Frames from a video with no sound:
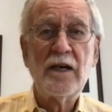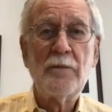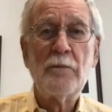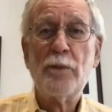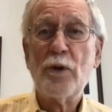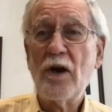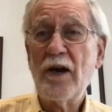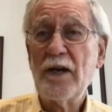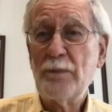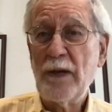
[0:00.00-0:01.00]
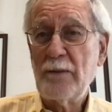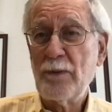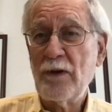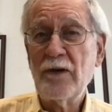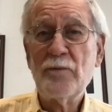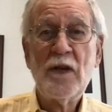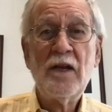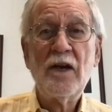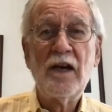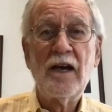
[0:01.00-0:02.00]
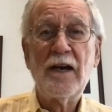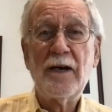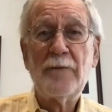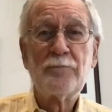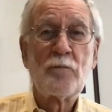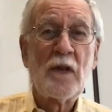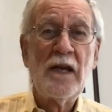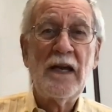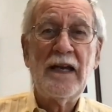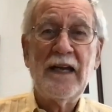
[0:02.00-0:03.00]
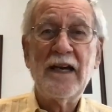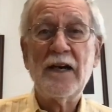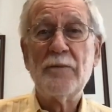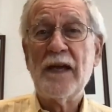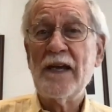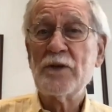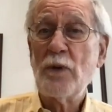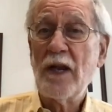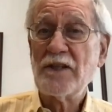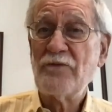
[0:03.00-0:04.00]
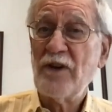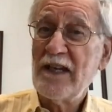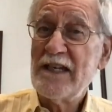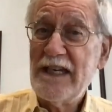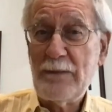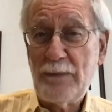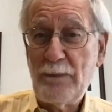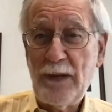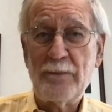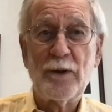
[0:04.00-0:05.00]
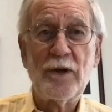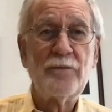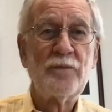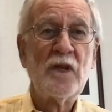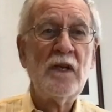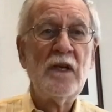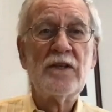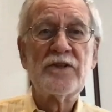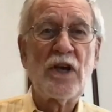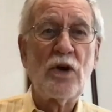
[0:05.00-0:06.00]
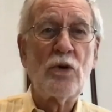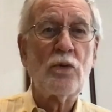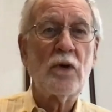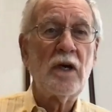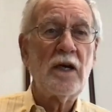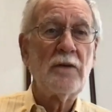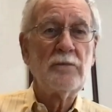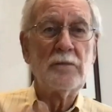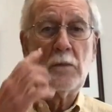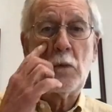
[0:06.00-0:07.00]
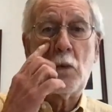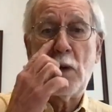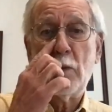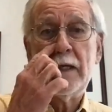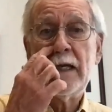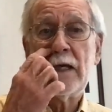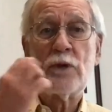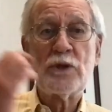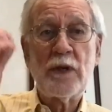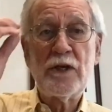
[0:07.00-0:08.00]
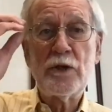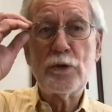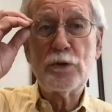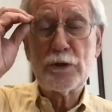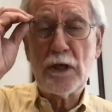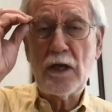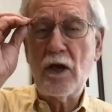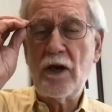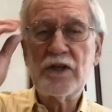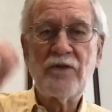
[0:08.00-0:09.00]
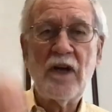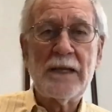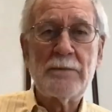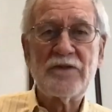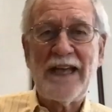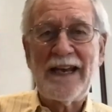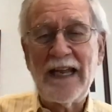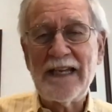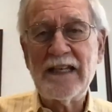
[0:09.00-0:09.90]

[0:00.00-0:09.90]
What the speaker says: broad paper, as well as a fairly deep paper. So what we did was we used a large volume of satellite